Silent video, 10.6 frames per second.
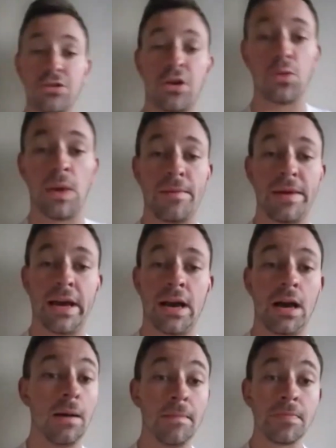got us where we
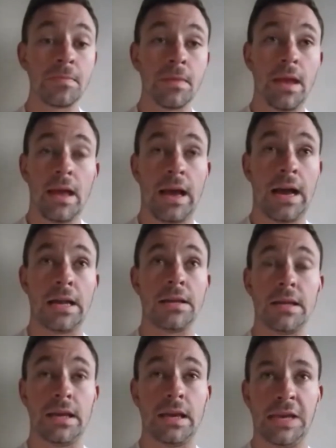are, and
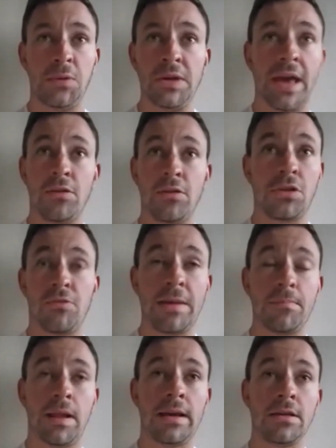he will get us the right
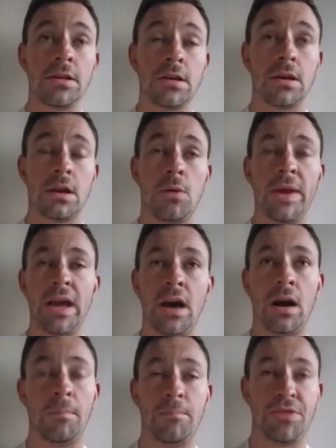players. We
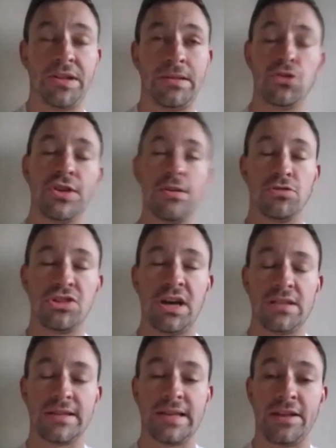are pretty much in
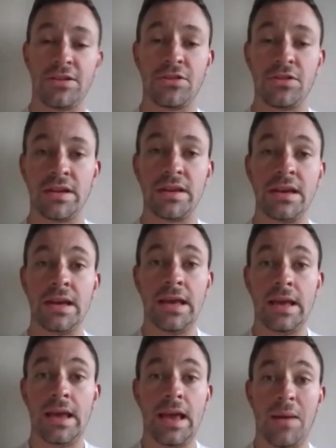uncharted territory
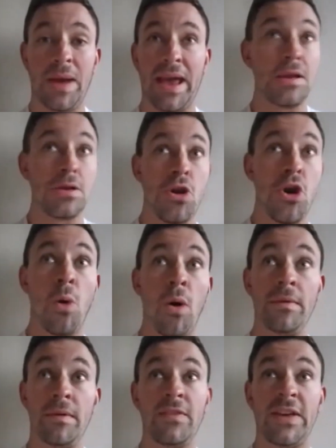where no
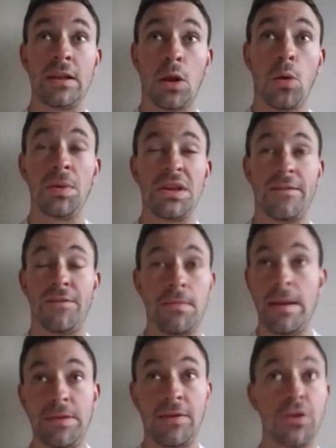one within the club, except for
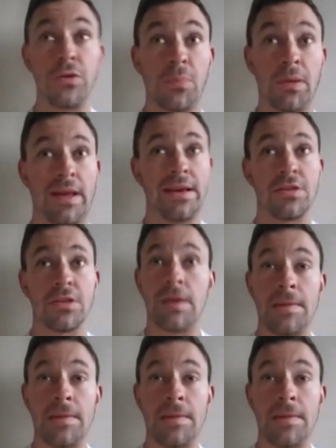maybe a few of the players